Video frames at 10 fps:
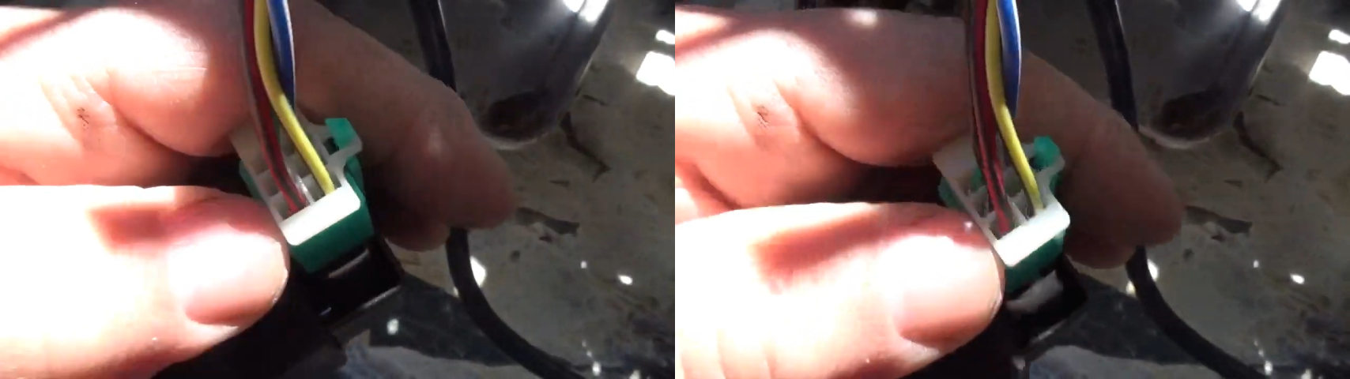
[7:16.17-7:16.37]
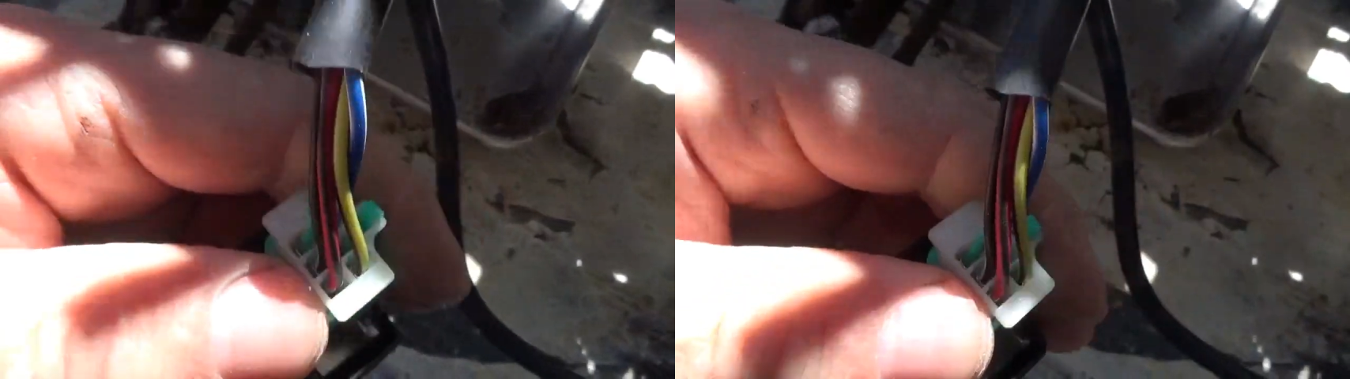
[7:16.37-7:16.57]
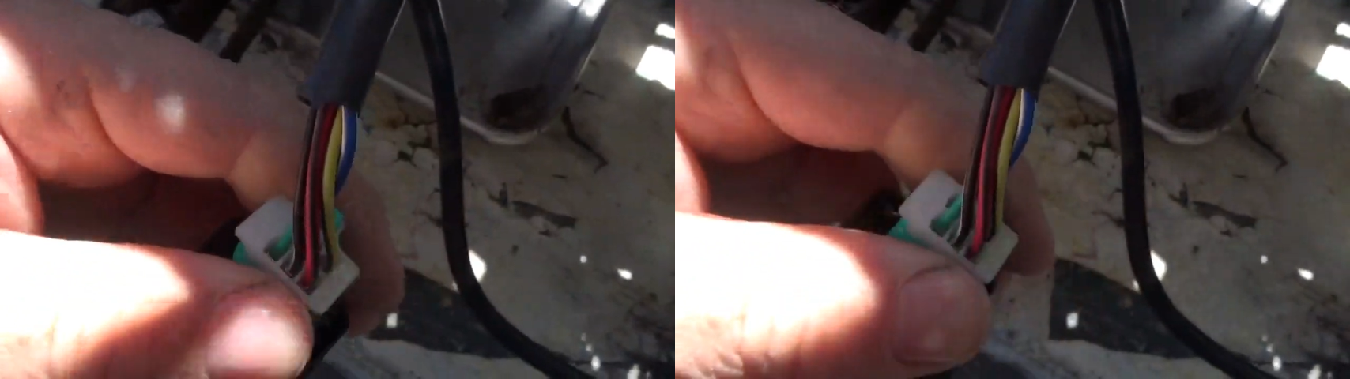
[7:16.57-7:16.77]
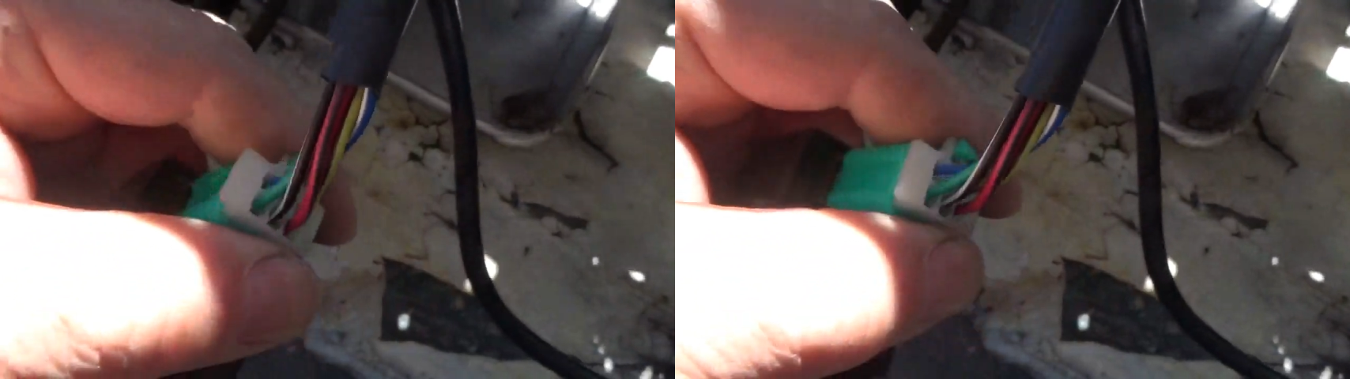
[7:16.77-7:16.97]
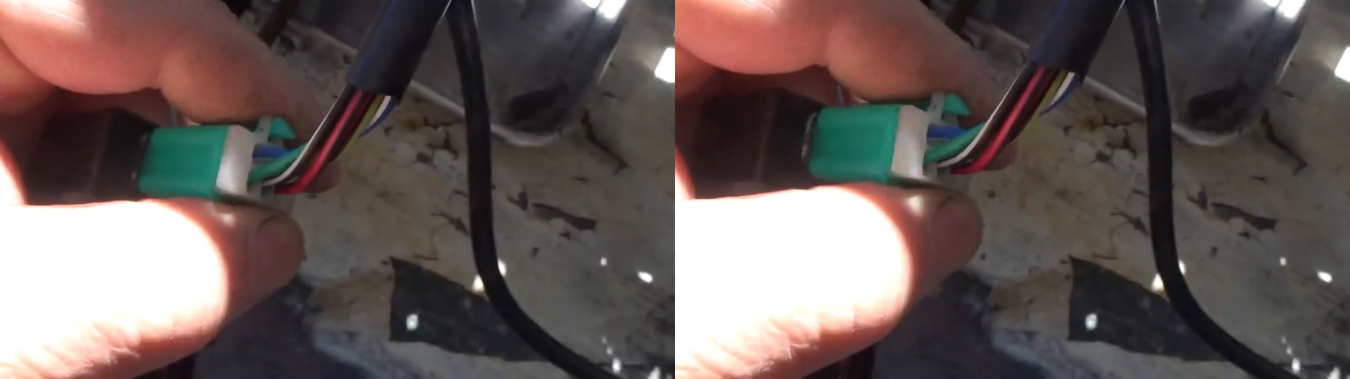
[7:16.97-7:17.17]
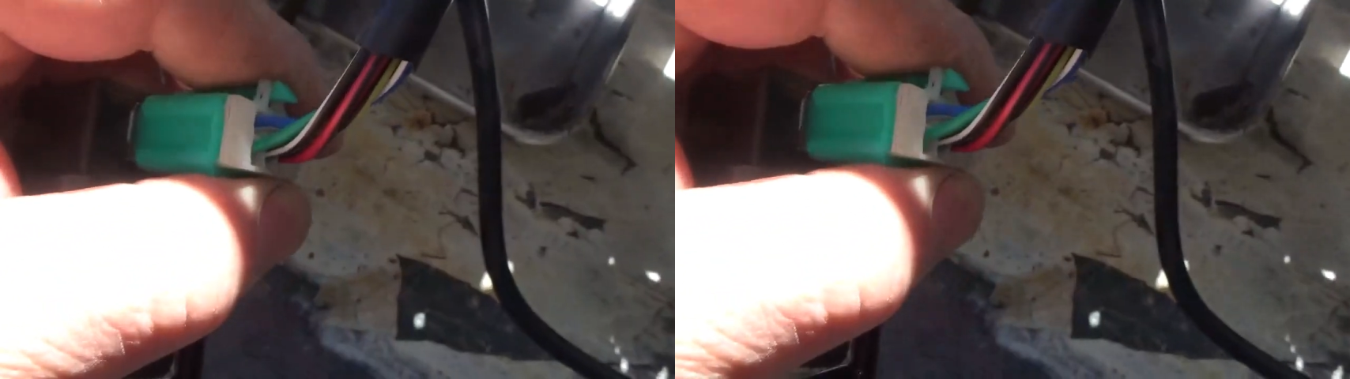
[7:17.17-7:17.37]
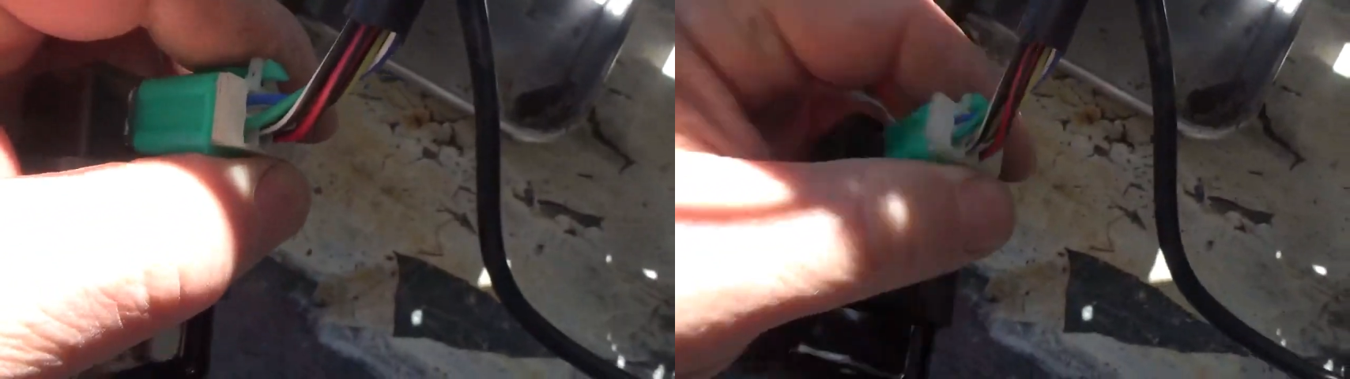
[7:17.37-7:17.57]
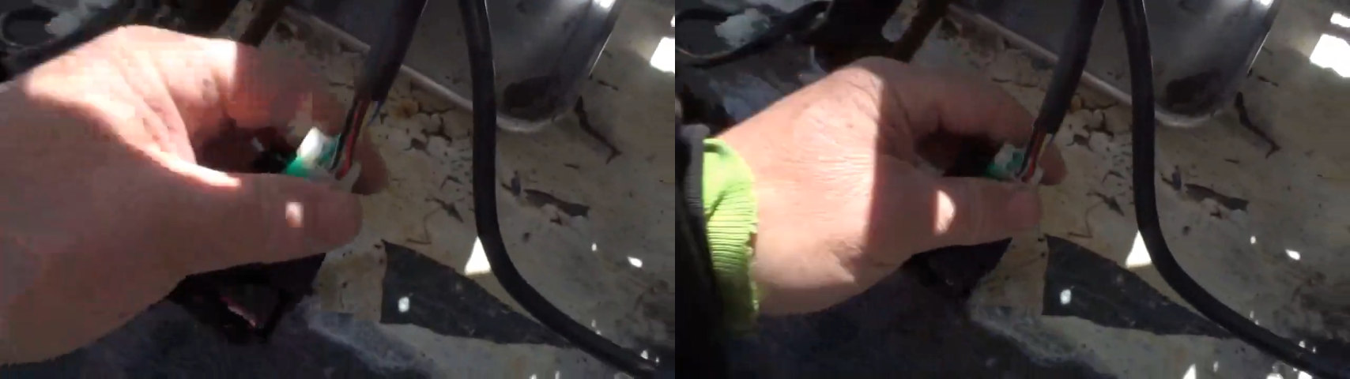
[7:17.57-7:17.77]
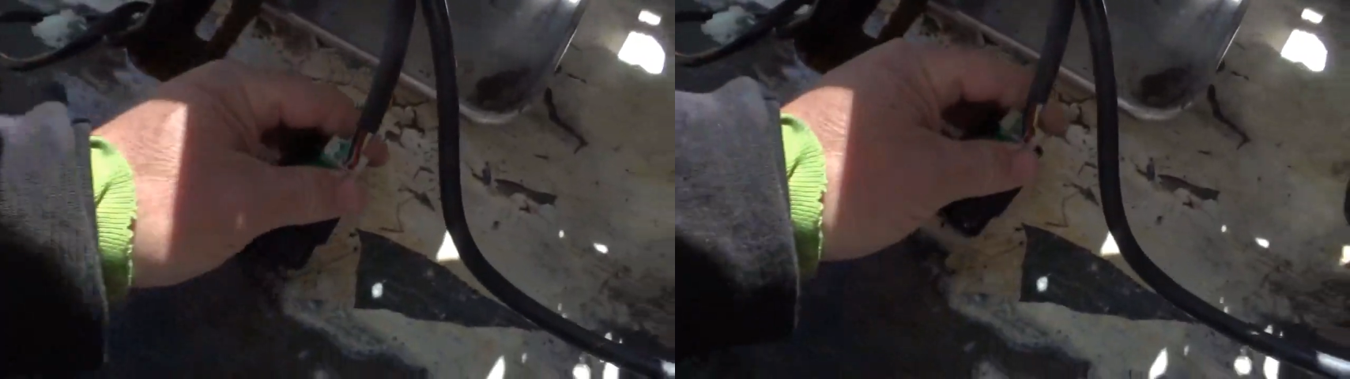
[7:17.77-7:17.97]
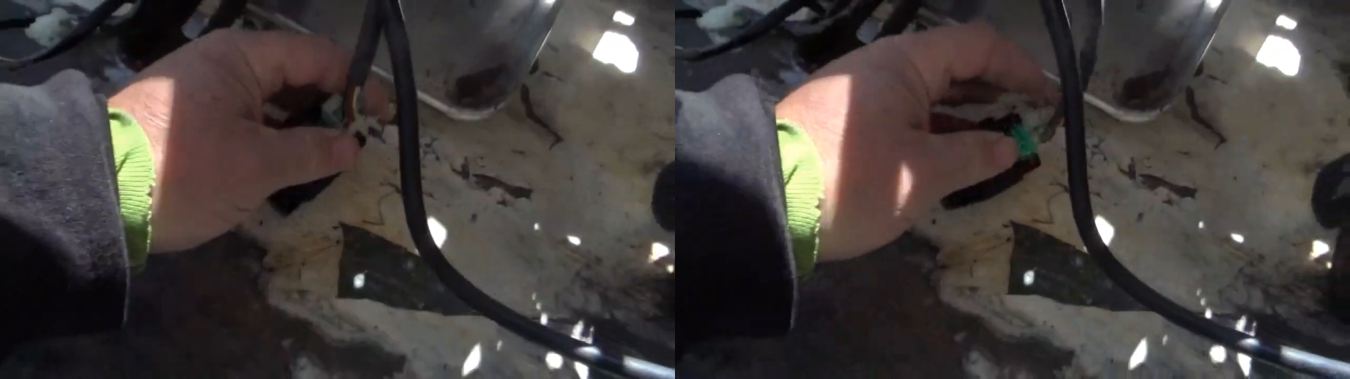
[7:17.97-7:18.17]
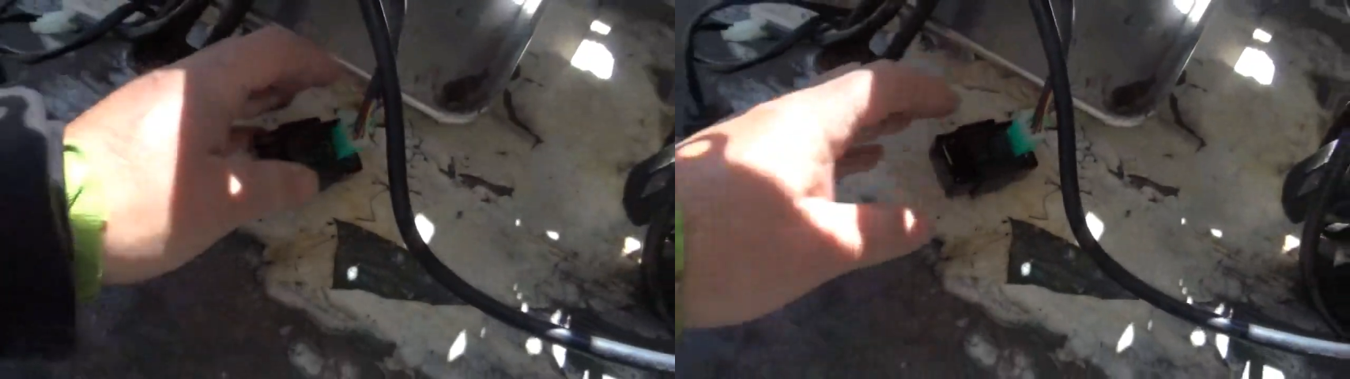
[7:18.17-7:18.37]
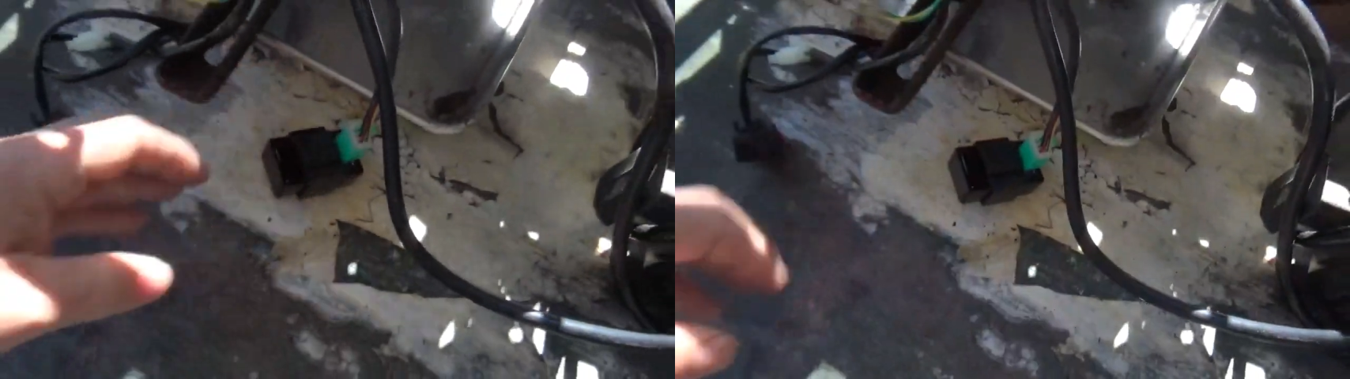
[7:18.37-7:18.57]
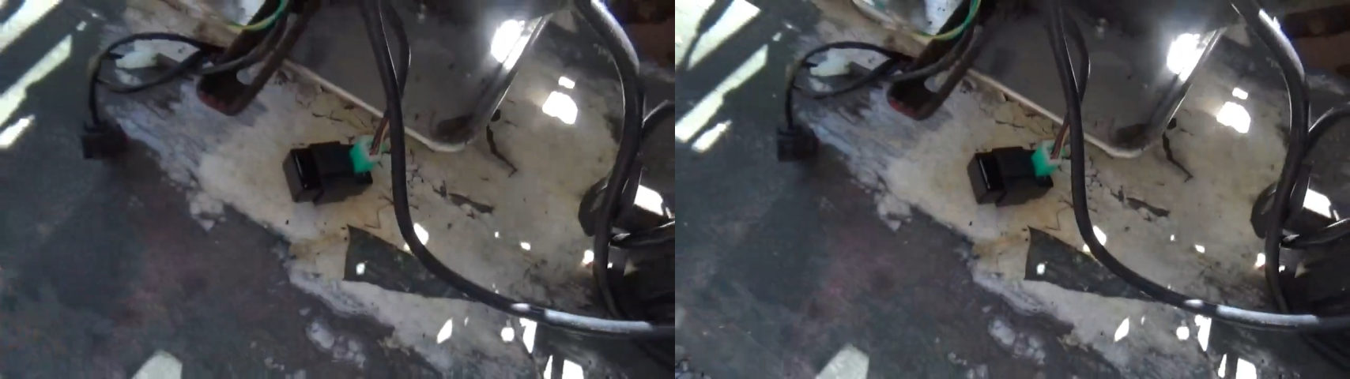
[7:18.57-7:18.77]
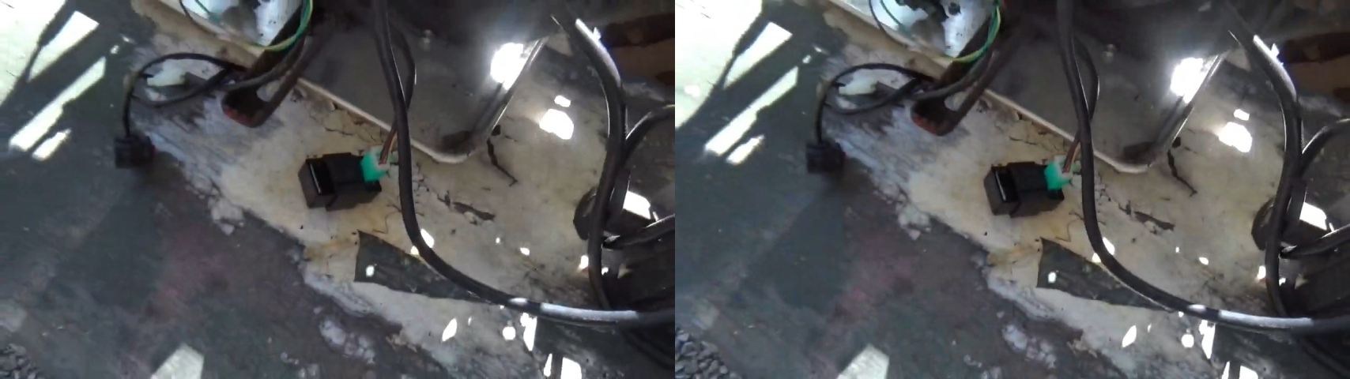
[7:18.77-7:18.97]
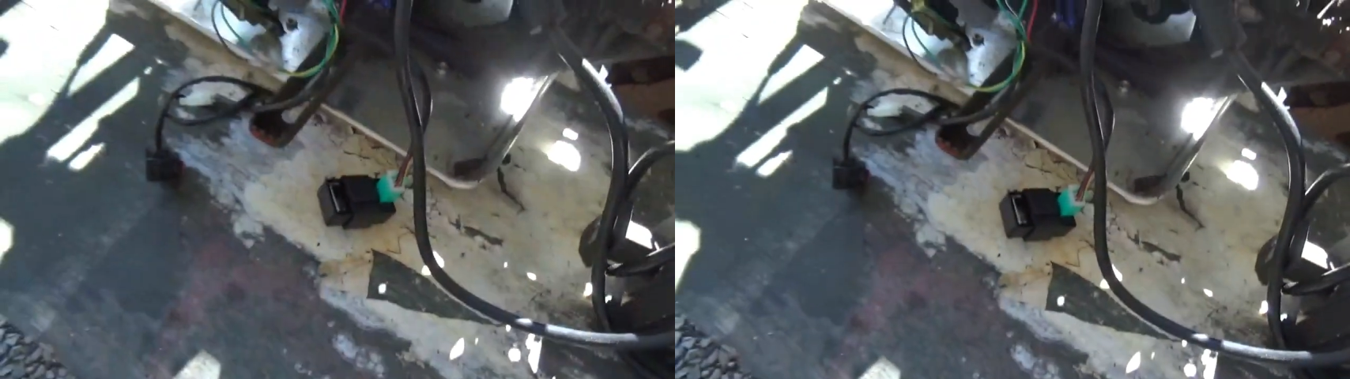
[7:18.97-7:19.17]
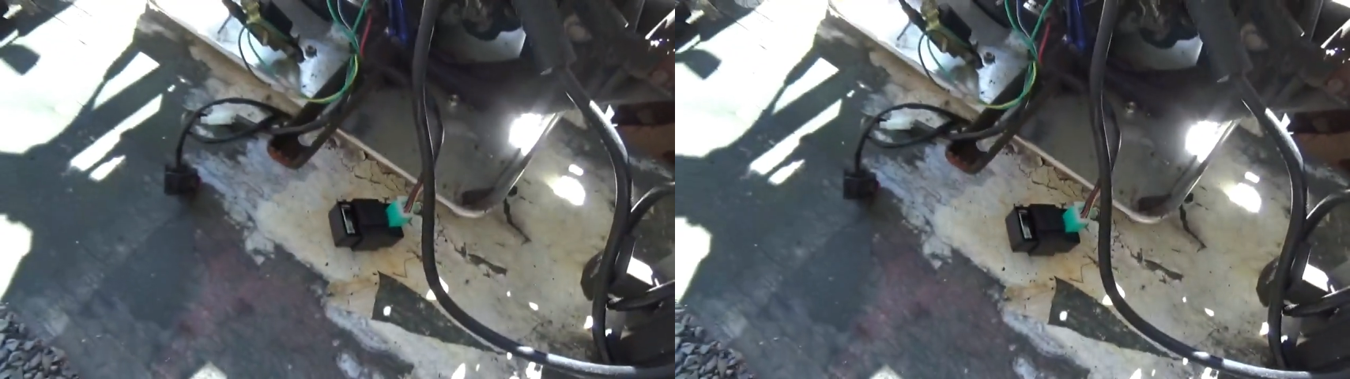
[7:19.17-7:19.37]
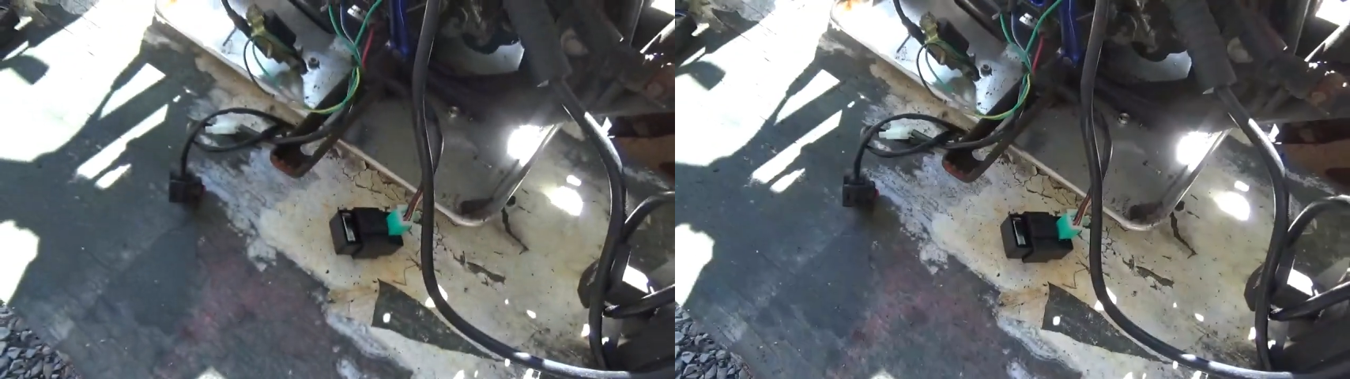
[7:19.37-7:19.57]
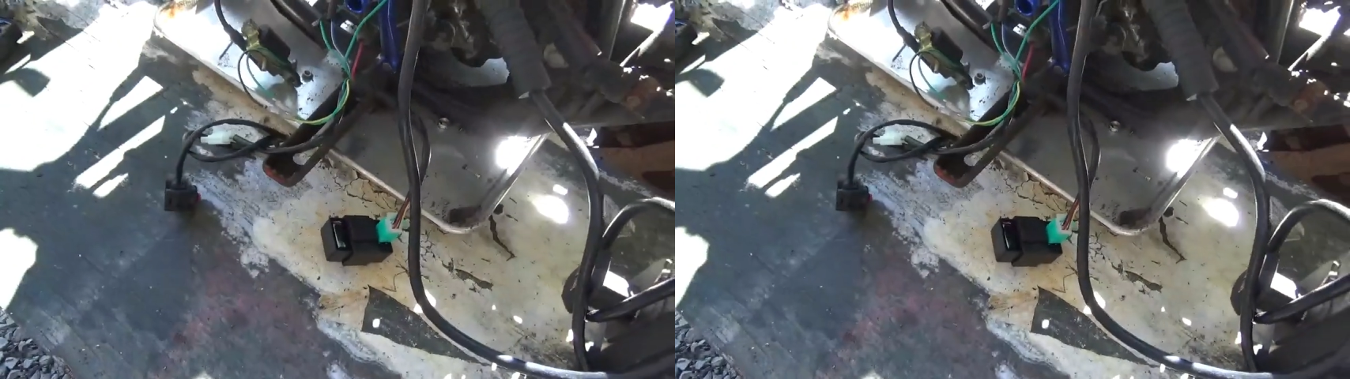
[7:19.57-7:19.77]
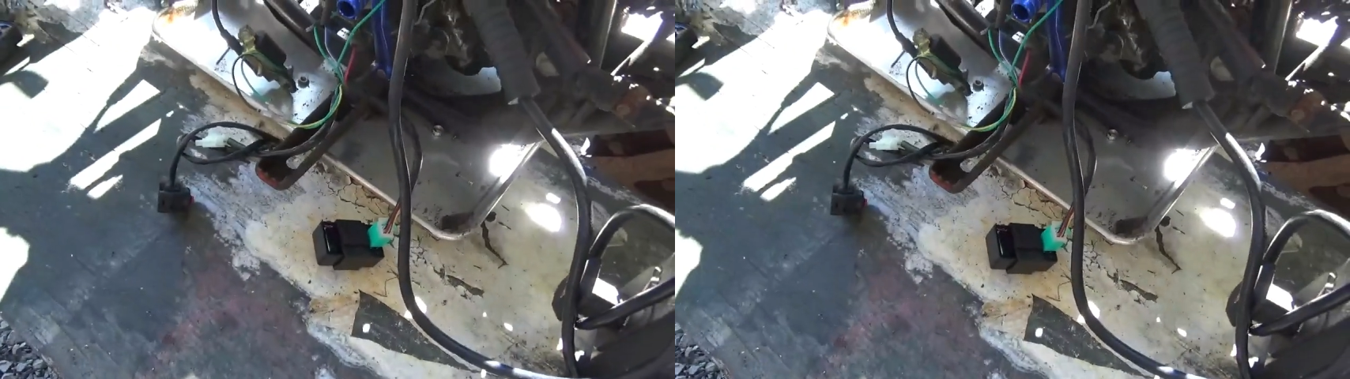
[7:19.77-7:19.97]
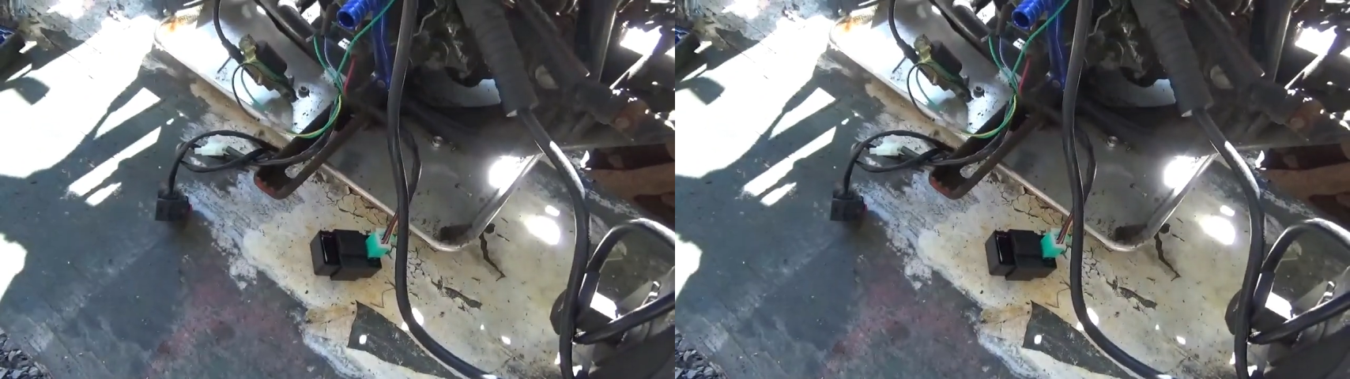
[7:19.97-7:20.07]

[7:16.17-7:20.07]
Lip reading: No face is visible, so there are no lips to read.